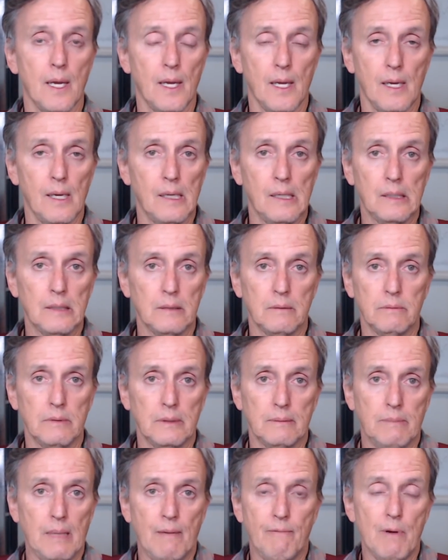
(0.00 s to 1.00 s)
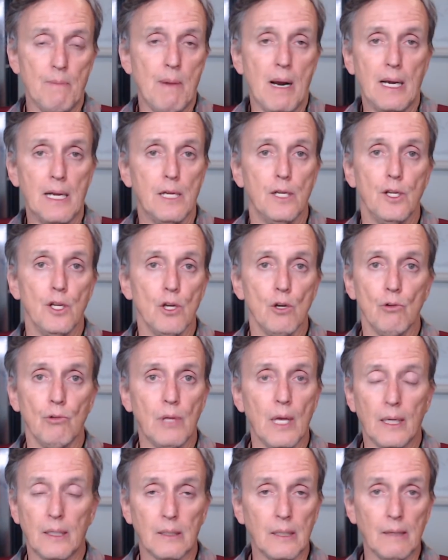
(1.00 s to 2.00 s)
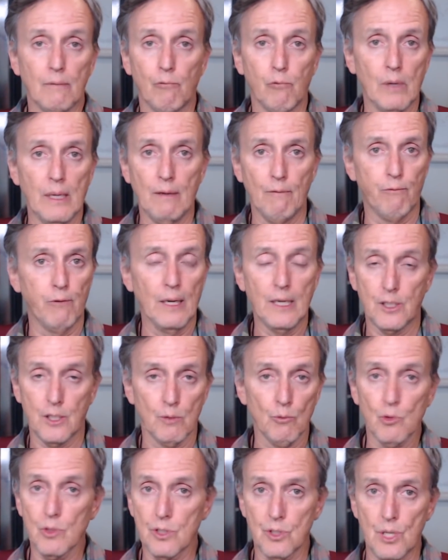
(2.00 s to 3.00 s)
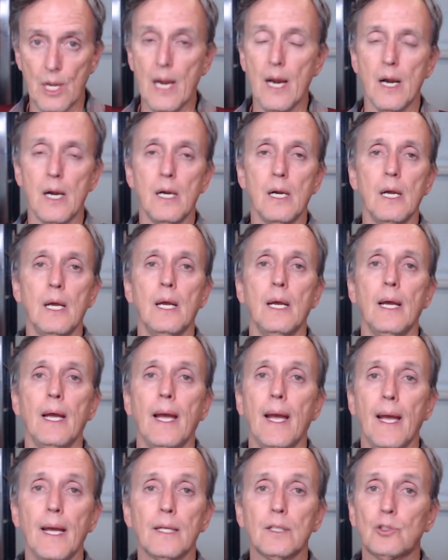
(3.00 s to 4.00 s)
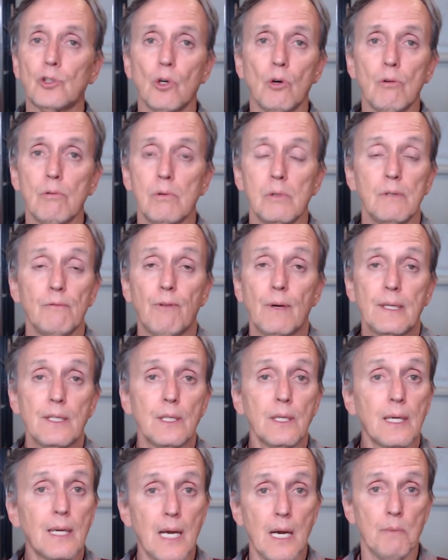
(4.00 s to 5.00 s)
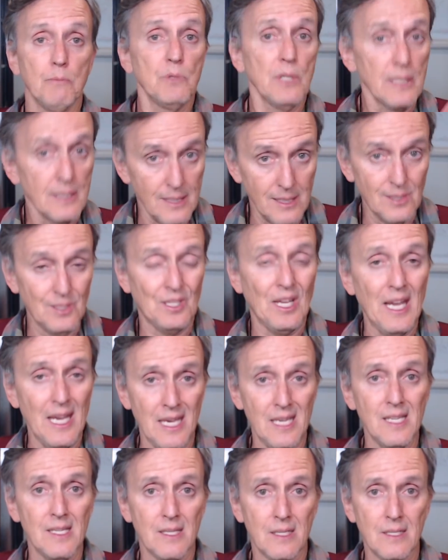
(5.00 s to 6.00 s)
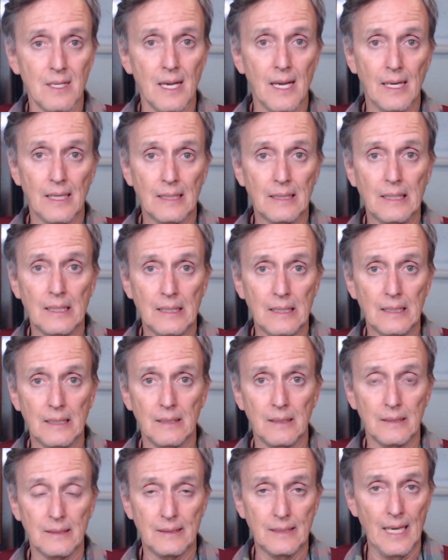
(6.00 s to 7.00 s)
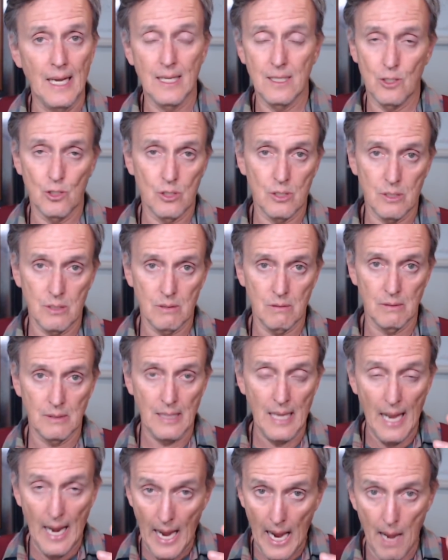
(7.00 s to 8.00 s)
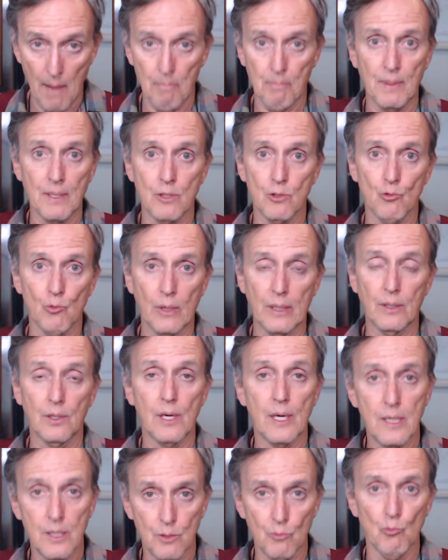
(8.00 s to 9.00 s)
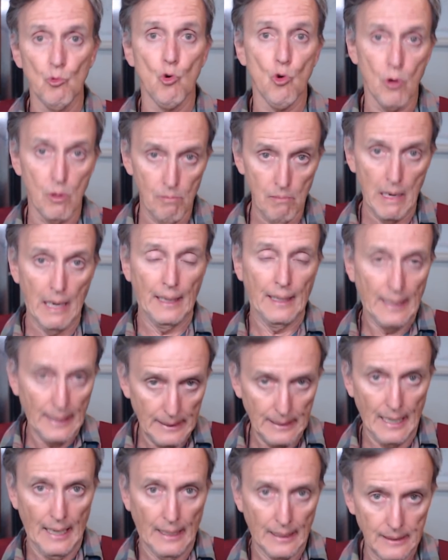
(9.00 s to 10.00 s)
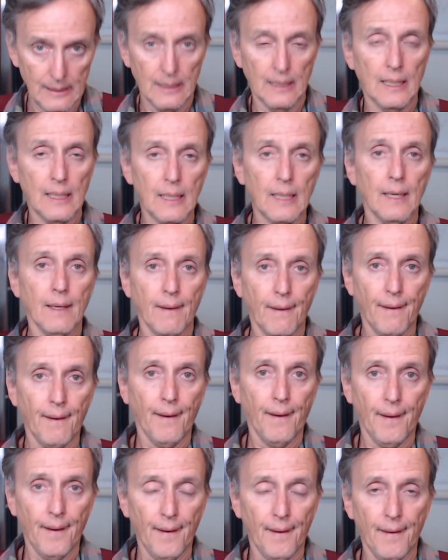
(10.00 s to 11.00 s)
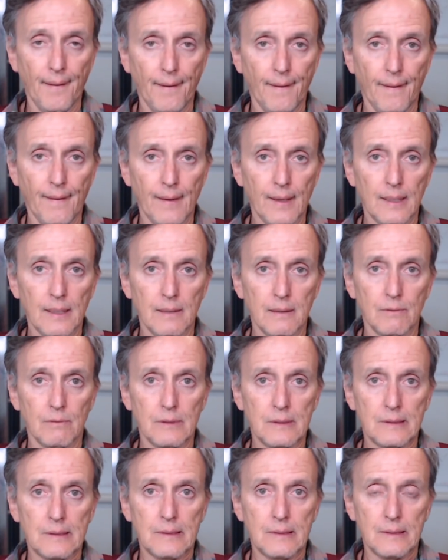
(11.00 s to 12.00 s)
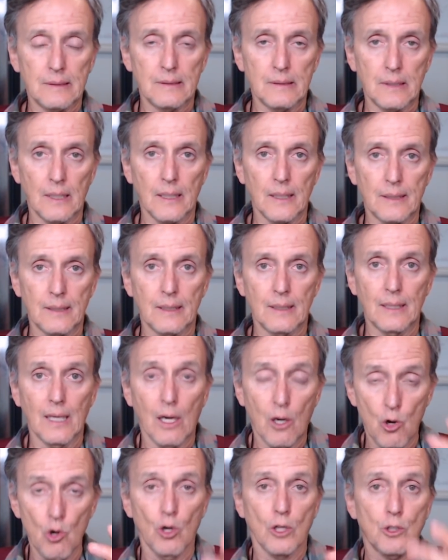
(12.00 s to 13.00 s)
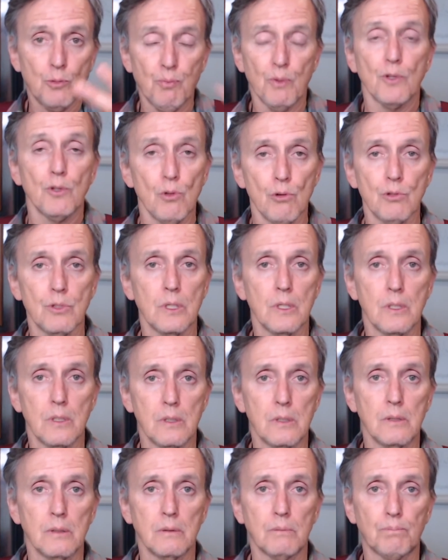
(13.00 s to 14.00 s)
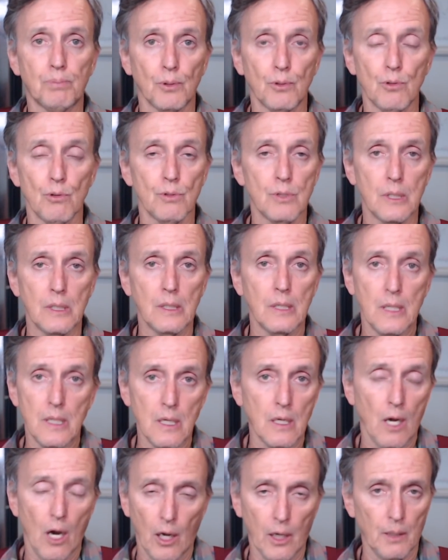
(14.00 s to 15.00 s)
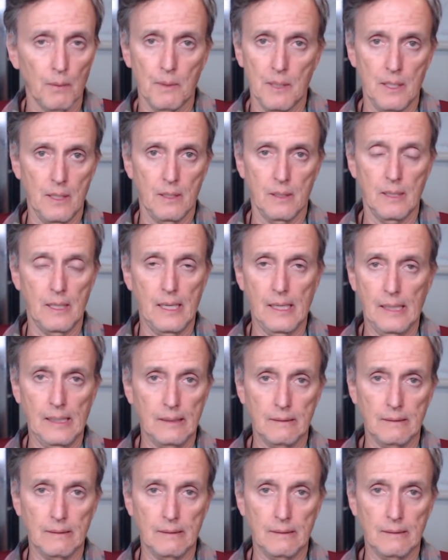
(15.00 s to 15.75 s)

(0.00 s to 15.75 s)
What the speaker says: Everybody knew that inflation was there, and so inflation comes and stays, and that happens when there is more money than the goods produced in the economy.